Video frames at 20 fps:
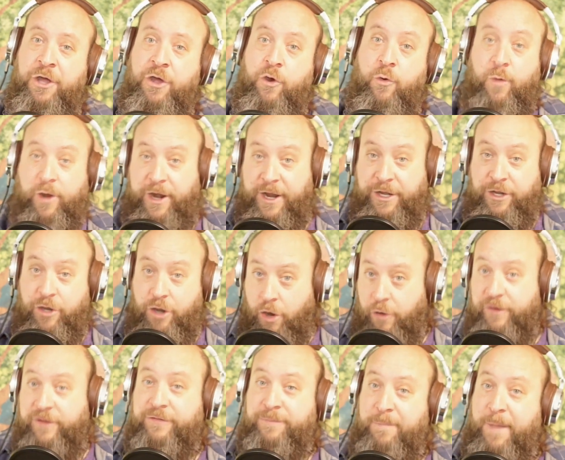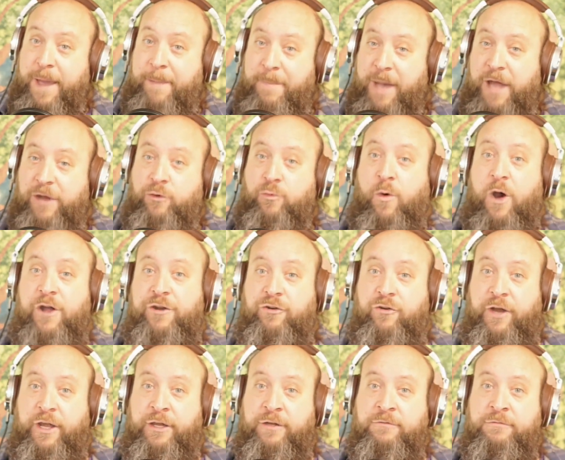When I notice my mind
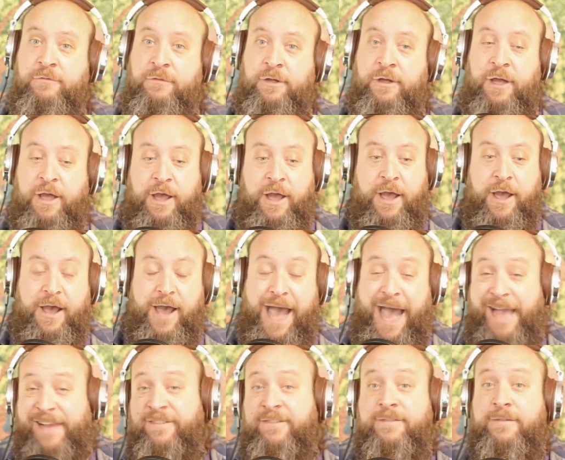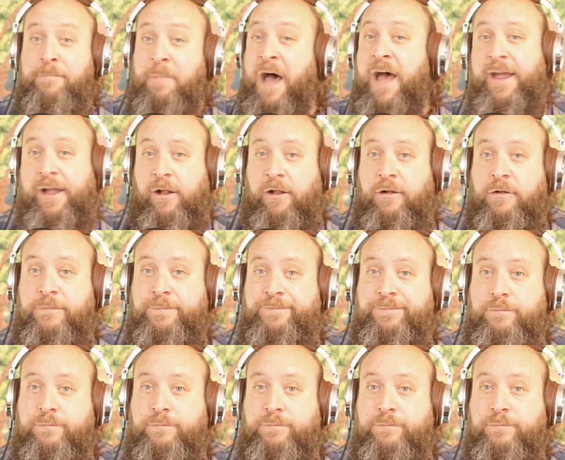wandering, I smile.